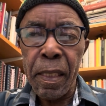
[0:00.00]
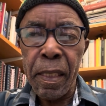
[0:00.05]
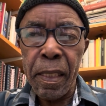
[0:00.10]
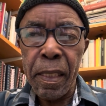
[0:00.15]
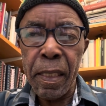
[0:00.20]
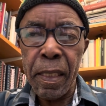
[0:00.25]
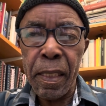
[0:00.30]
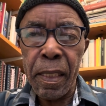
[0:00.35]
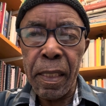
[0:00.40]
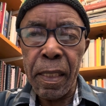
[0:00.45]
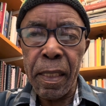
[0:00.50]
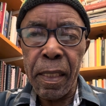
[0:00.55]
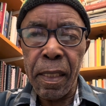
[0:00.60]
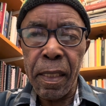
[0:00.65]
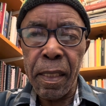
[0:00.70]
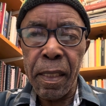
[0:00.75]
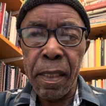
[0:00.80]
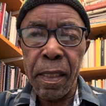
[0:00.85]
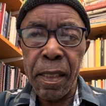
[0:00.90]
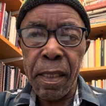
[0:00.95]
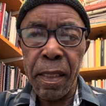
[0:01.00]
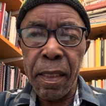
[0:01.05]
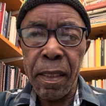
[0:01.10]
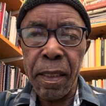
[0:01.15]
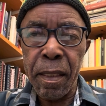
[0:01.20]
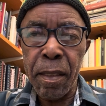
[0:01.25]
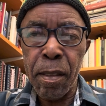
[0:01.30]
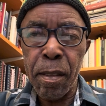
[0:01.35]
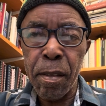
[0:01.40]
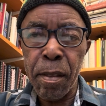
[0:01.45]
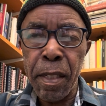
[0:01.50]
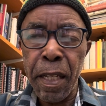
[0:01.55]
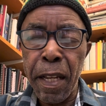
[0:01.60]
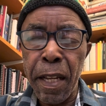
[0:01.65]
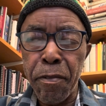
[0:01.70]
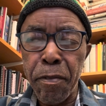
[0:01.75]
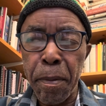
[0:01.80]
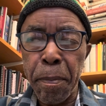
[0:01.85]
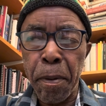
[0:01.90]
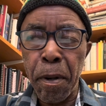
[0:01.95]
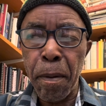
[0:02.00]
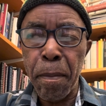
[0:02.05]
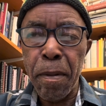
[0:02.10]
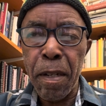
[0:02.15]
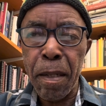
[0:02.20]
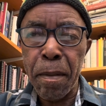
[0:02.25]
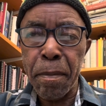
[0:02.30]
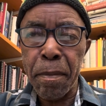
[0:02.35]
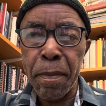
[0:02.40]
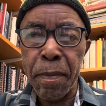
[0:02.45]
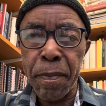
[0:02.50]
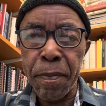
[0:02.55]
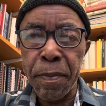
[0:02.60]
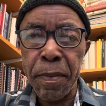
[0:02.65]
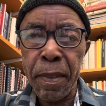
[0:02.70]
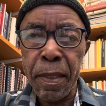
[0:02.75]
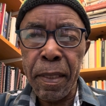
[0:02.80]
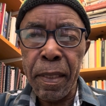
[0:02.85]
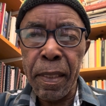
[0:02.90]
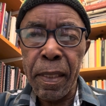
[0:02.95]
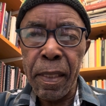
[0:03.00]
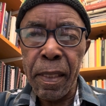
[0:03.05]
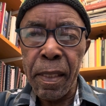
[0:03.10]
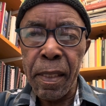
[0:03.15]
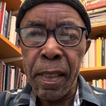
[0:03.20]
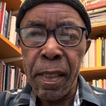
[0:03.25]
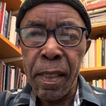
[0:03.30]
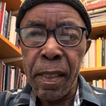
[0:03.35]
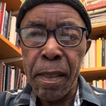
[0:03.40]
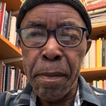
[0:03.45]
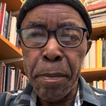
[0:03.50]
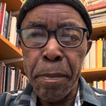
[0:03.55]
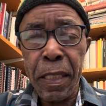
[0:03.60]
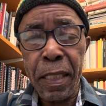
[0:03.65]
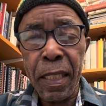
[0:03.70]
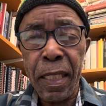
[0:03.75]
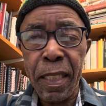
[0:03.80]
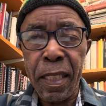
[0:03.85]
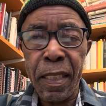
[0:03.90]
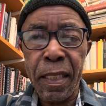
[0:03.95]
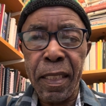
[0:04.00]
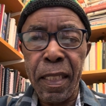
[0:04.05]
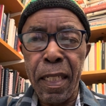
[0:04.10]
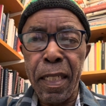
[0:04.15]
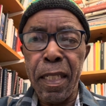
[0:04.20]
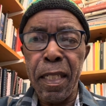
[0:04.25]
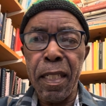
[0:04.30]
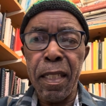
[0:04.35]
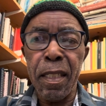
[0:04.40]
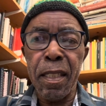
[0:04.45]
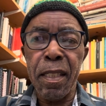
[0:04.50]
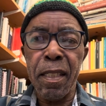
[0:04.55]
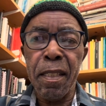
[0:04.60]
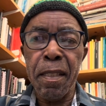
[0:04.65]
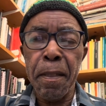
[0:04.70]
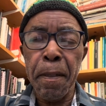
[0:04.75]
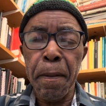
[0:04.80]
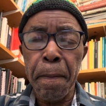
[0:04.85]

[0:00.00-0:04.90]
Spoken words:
they have a problem, misunderstandings,